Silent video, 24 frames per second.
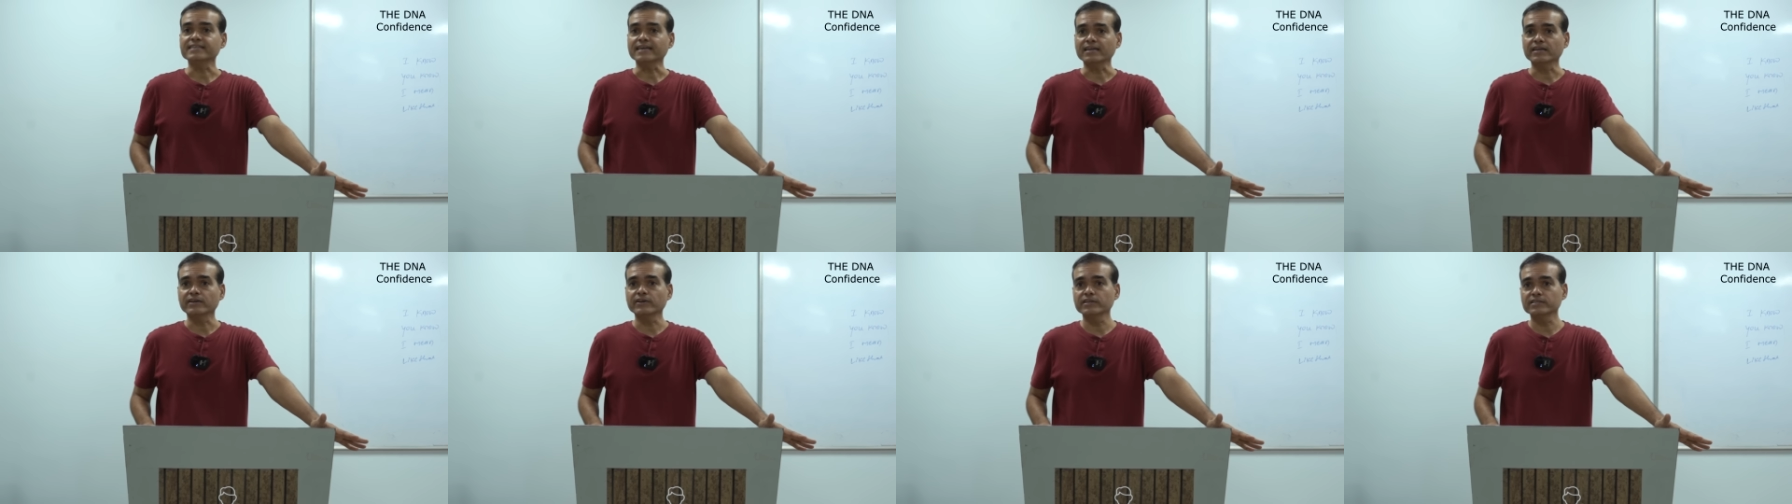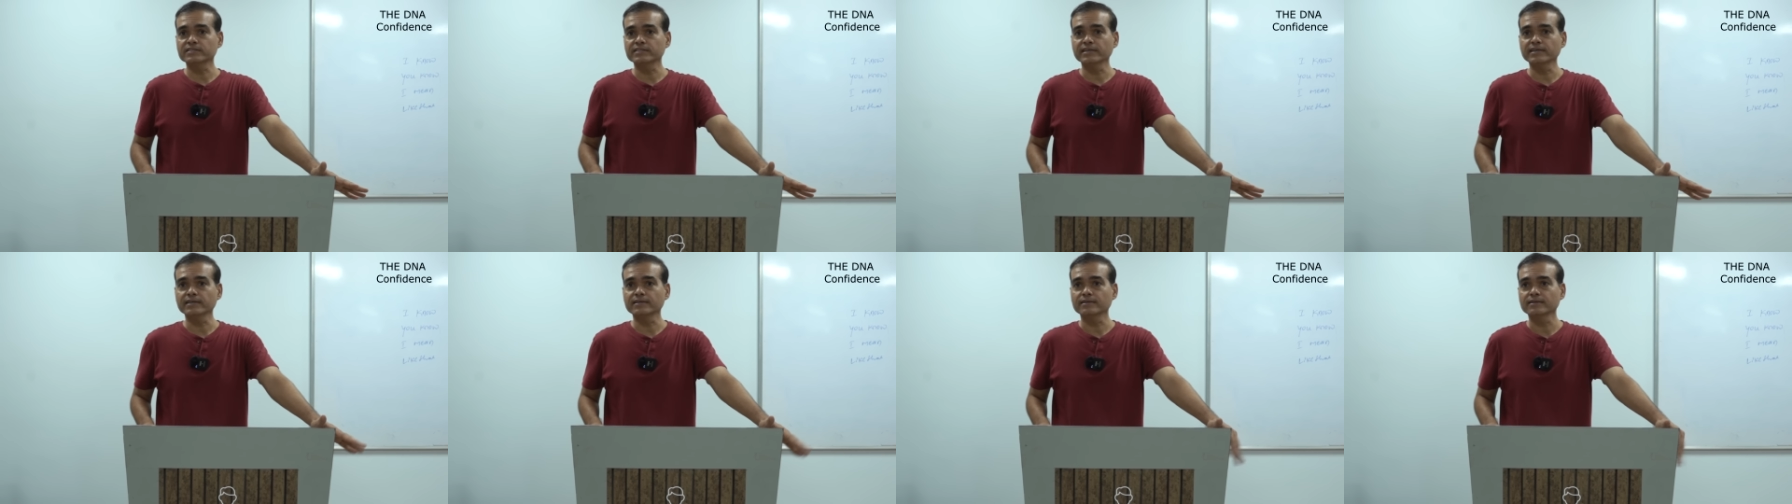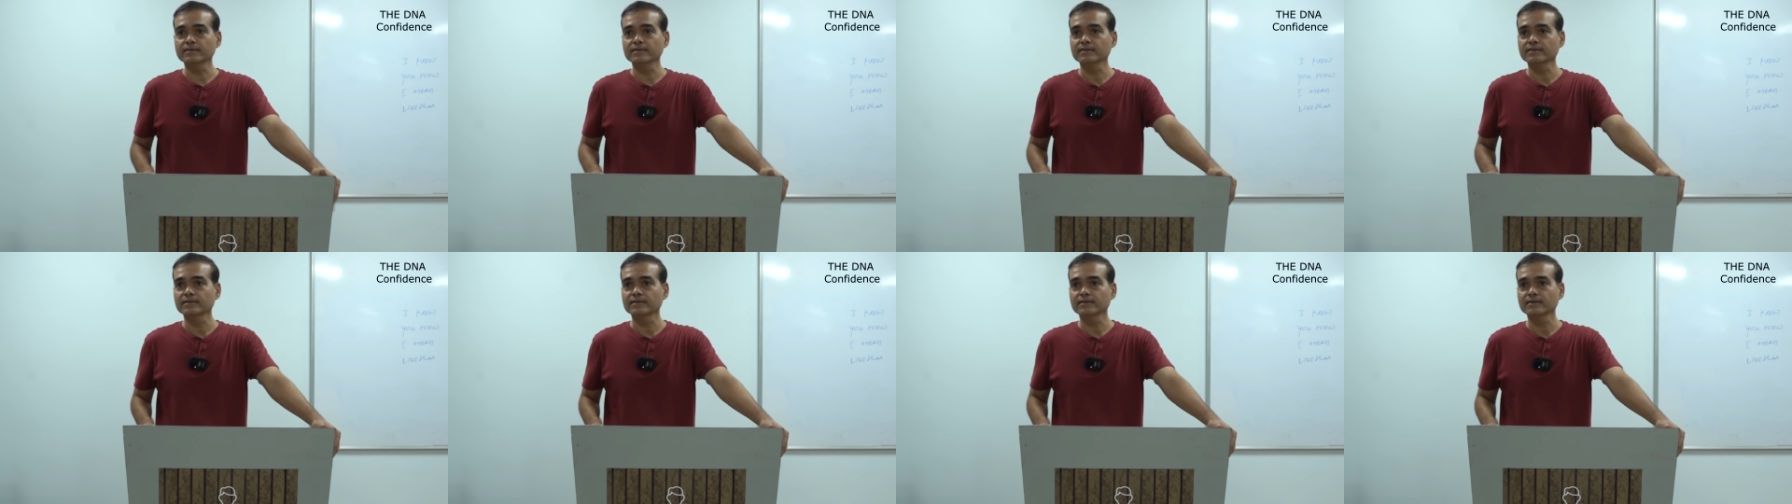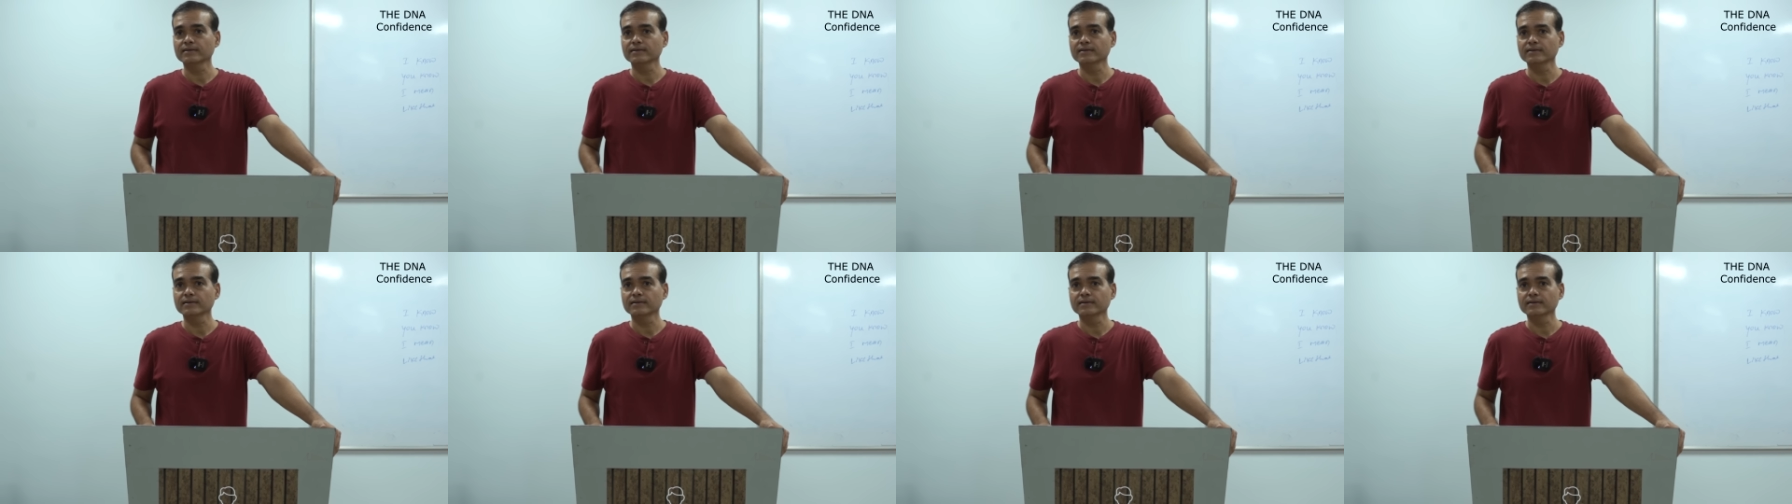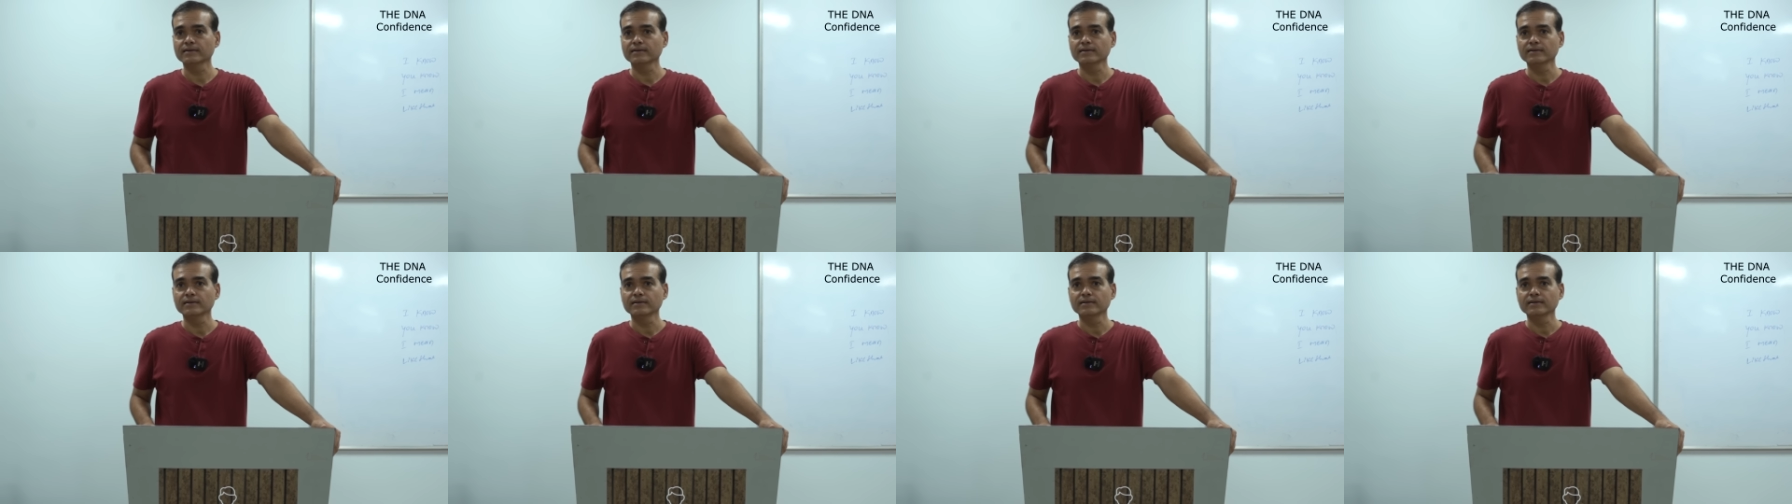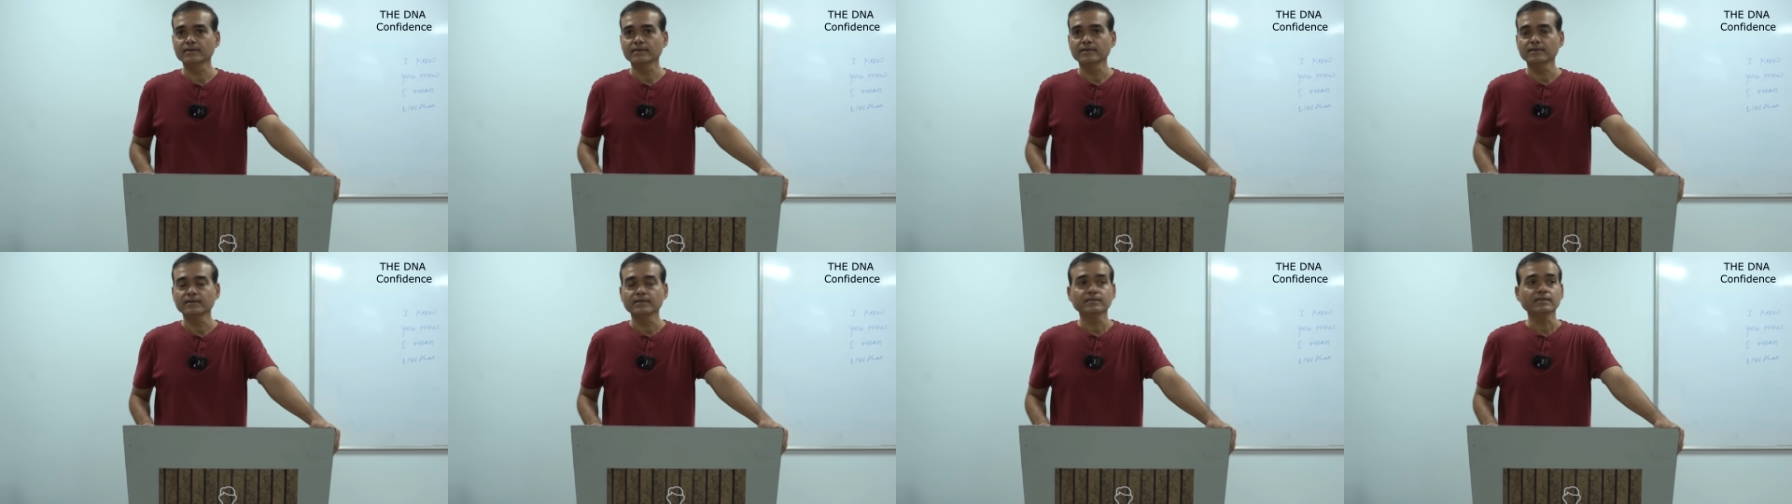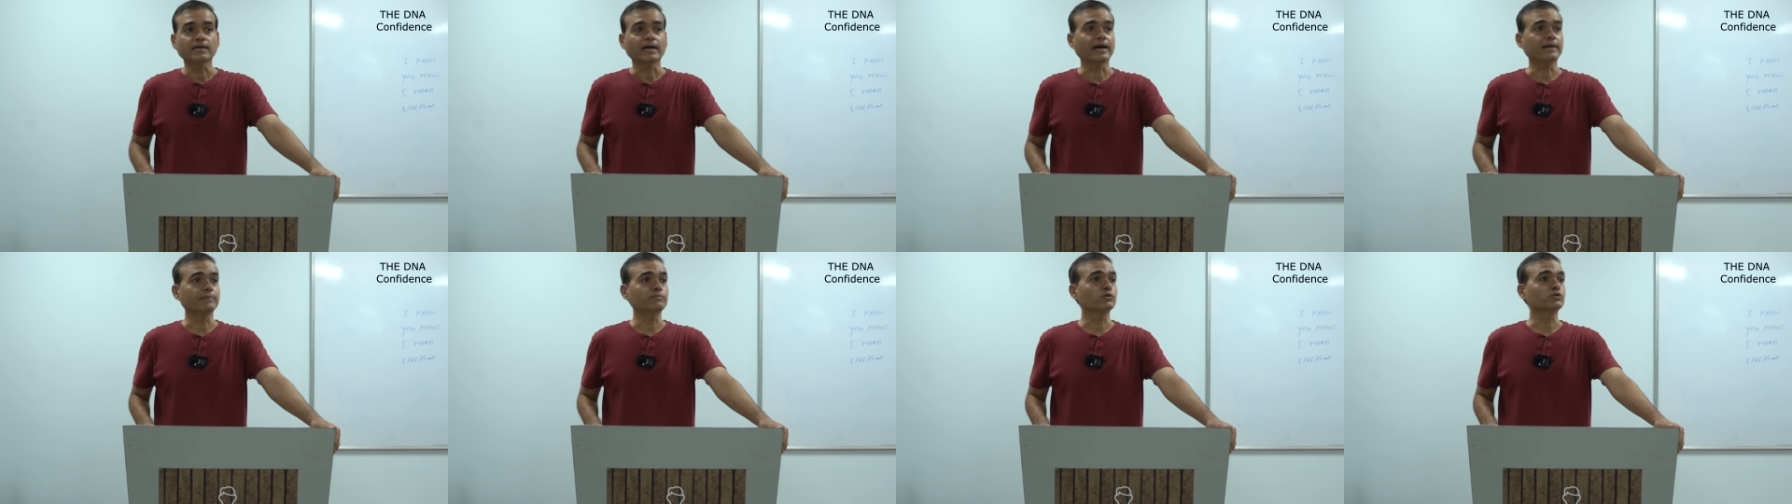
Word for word: salary is there. And